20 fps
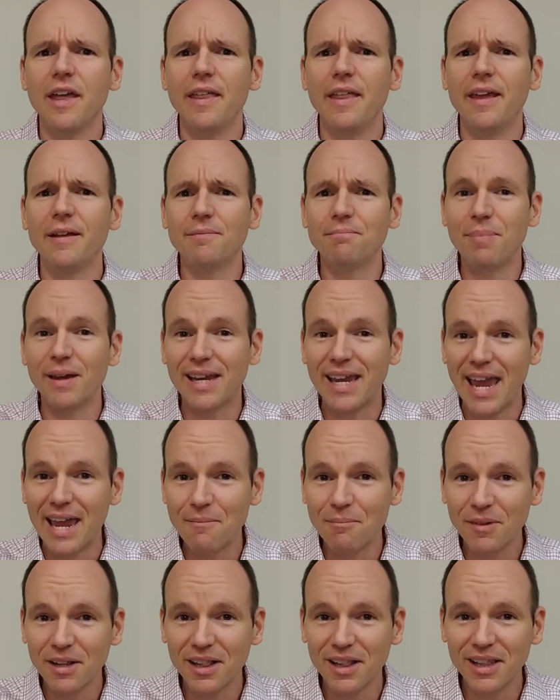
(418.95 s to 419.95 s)
it
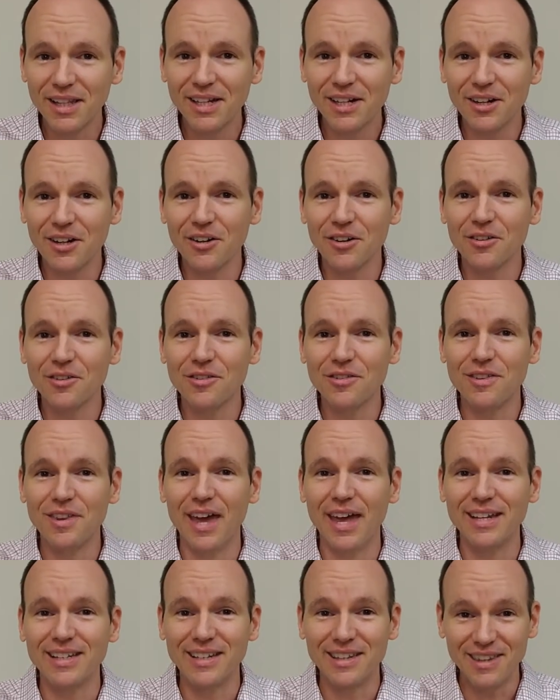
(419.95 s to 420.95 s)
became clear
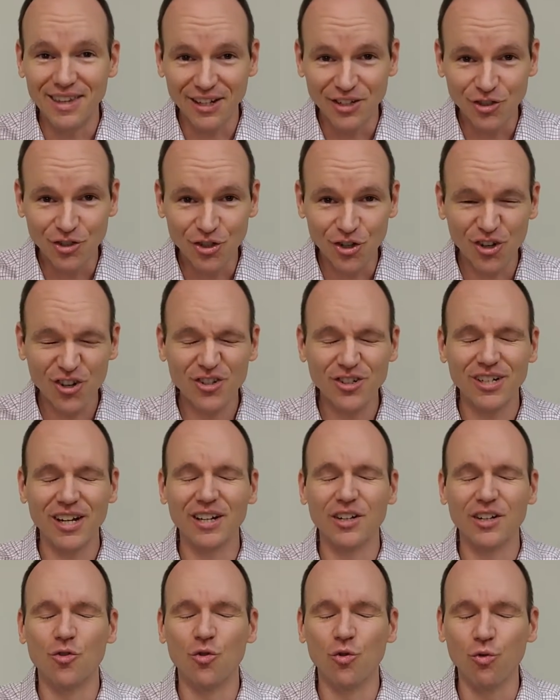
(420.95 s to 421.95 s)
that the church
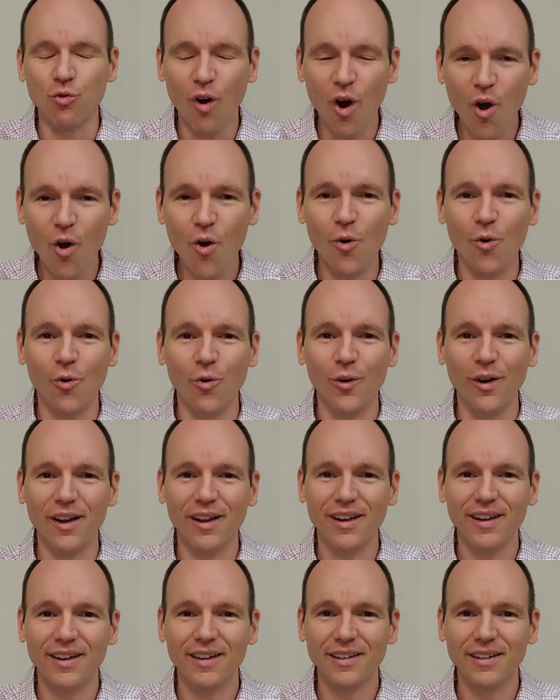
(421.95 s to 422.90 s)
grown